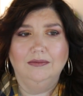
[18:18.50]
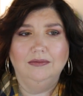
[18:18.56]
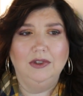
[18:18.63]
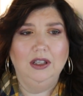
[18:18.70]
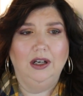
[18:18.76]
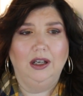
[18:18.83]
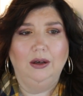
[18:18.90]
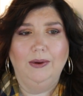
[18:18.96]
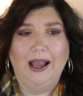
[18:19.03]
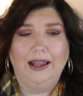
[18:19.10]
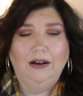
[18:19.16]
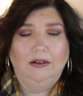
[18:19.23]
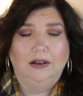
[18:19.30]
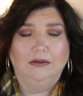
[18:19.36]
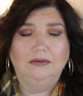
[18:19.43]
you know,
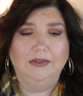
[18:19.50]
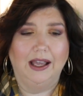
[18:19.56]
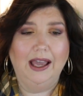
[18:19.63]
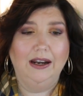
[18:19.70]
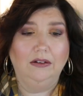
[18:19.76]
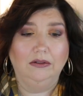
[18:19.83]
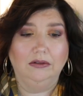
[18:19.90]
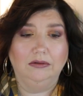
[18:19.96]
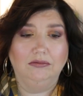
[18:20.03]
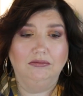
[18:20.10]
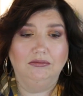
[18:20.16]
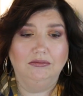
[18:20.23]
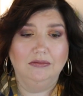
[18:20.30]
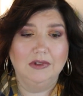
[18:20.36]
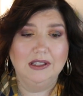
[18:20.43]
I don't
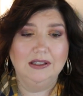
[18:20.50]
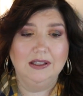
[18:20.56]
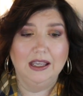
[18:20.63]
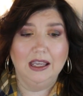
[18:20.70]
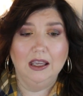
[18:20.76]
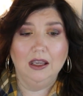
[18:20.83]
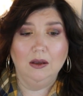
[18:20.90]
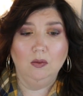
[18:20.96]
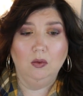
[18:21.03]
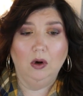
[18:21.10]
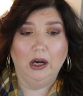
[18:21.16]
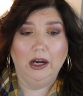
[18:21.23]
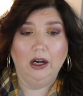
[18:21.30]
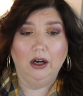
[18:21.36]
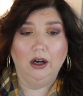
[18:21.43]
see
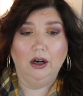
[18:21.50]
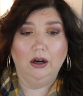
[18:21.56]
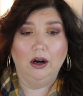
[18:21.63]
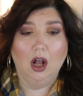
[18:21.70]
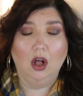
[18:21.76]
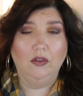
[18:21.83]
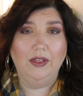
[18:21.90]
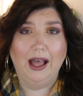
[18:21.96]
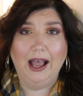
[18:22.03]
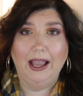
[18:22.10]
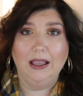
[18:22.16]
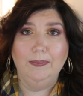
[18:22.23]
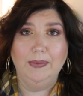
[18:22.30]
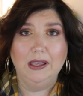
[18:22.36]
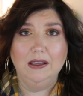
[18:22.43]
where all the
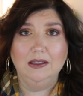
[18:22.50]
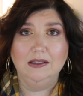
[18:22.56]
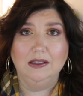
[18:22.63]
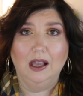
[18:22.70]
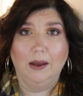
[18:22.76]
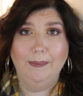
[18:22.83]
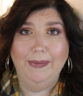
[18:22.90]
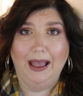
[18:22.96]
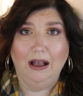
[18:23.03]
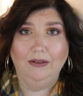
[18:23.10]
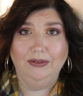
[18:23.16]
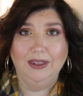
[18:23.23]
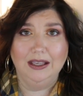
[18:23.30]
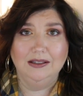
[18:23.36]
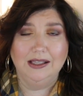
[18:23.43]
hype is
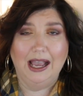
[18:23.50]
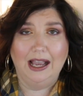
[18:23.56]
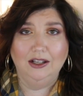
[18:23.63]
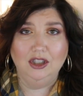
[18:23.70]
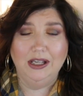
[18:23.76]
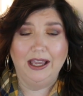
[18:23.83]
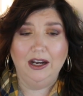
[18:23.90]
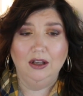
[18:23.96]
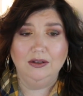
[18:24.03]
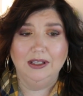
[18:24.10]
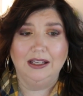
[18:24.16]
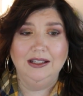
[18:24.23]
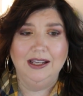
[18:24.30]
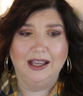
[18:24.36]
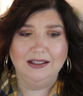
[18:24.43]
about these eyeshadows.
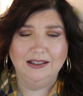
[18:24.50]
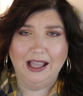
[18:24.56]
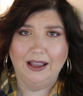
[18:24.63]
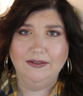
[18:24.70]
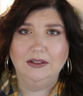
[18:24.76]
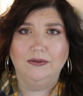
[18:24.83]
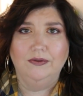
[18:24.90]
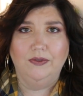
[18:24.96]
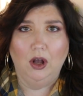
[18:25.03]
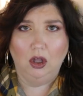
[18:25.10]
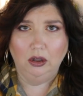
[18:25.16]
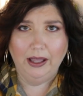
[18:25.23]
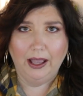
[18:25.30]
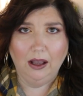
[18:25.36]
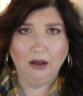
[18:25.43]
And yes, they have some
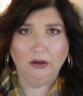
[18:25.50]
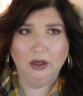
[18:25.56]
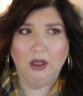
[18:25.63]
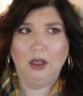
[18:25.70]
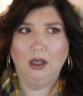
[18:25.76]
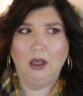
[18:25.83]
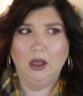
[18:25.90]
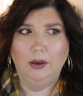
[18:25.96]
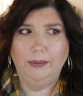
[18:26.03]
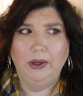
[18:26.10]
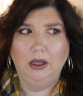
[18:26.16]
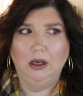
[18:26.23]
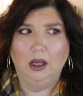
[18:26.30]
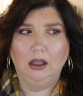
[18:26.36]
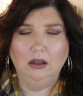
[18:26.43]
fallout,
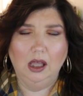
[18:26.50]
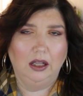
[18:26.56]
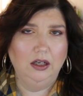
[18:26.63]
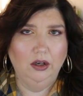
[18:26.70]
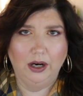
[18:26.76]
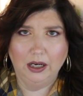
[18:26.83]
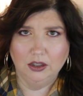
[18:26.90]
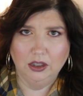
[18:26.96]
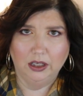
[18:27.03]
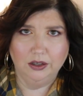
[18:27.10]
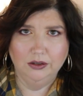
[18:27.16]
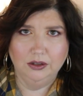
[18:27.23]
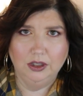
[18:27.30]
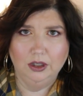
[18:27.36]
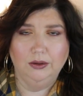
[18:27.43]
but a lot of your
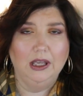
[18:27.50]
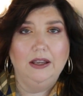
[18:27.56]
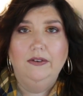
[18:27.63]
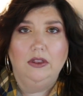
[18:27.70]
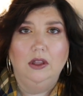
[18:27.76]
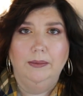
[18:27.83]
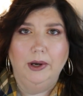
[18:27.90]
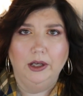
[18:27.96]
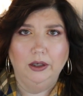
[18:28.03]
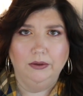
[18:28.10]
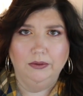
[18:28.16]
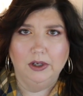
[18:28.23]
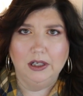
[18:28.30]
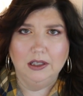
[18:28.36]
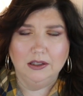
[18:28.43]
eyeshadows do. Even the
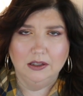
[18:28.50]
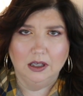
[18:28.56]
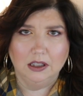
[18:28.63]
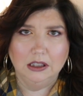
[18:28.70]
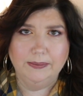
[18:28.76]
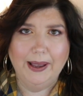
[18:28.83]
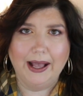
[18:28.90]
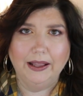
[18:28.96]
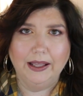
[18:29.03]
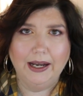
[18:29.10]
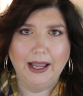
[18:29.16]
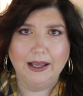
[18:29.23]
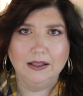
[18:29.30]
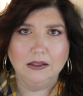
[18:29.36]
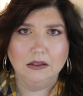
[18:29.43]
Modern Renaissance palette
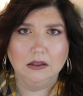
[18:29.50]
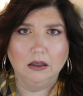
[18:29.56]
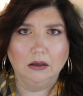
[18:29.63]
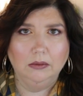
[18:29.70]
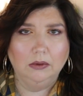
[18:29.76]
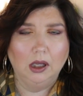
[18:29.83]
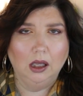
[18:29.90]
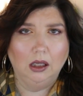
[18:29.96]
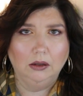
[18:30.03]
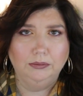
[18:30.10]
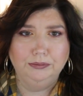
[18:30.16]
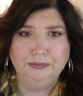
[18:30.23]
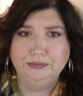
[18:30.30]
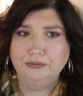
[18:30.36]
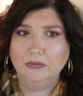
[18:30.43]
has
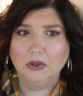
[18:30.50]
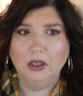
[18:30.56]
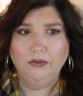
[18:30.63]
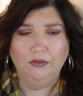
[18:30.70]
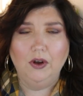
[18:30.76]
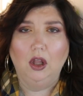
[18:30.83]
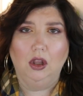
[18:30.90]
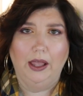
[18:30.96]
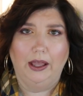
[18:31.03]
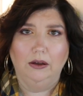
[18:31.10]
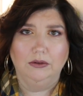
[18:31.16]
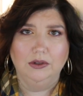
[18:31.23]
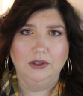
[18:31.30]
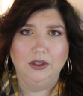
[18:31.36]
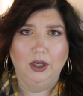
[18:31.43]

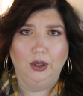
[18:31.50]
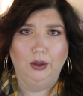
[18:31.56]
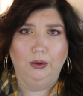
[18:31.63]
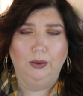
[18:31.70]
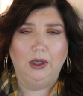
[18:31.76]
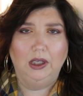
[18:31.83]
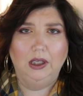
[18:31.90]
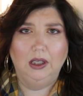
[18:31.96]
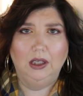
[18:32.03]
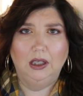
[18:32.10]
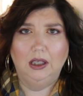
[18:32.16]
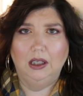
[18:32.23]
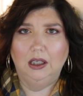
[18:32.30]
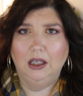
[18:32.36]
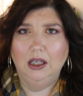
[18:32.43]
fallout. So
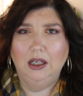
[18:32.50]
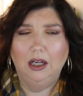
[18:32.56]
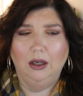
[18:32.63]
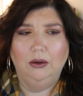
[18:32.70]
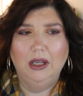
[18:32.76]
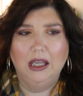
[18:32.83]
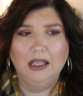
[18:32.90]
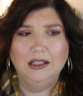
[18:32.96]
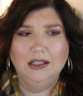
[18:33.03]
you know,